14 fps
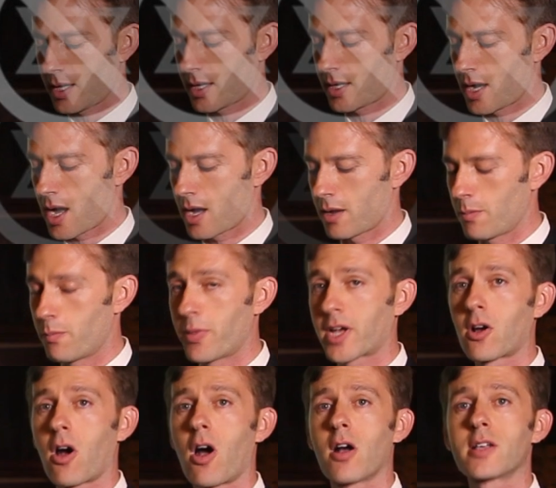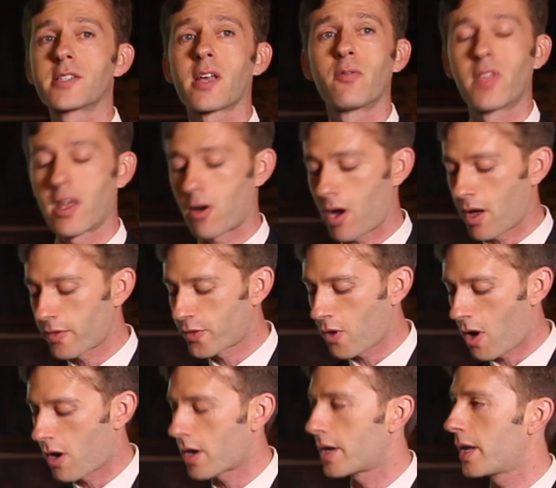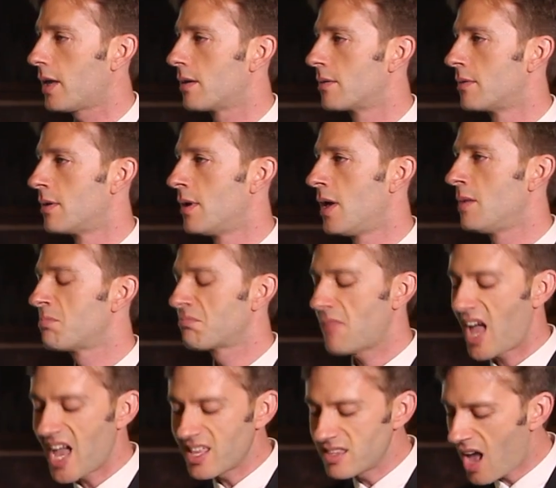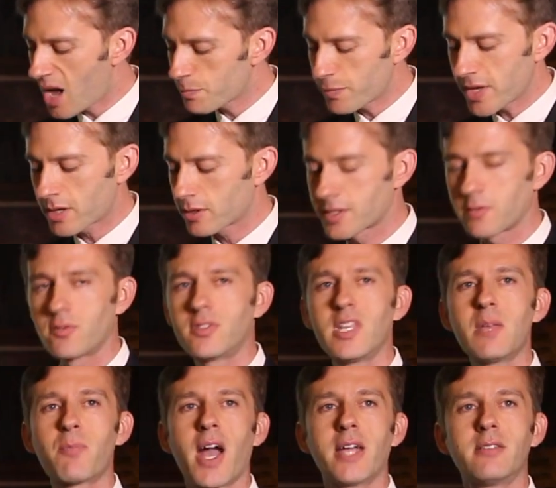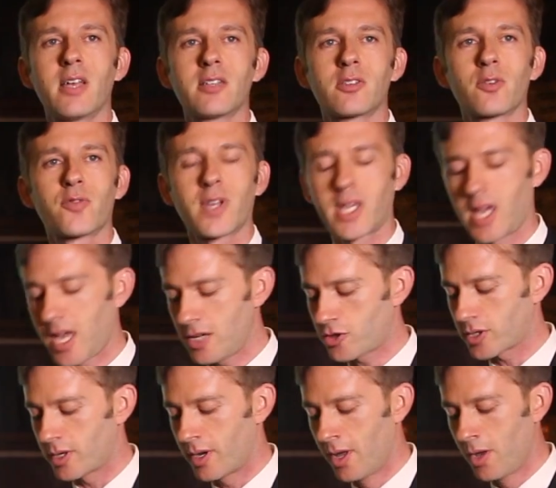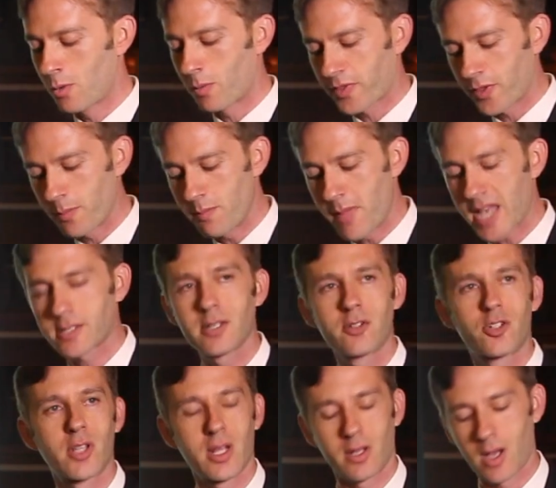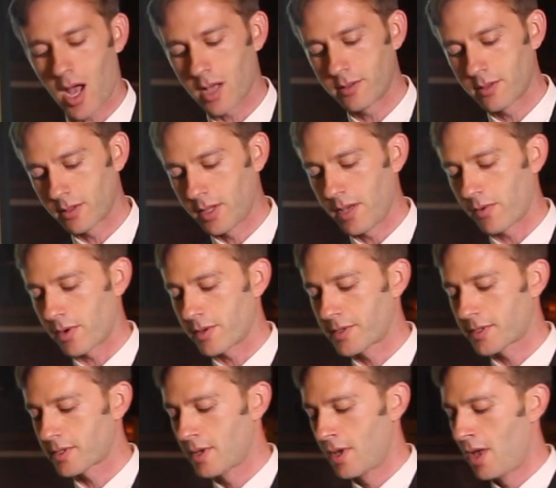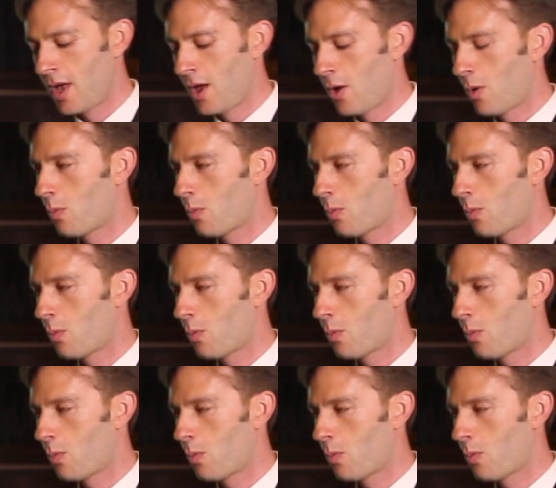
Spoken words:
and halakhah because of their authority, and not because of deep identification with the message that God delivers,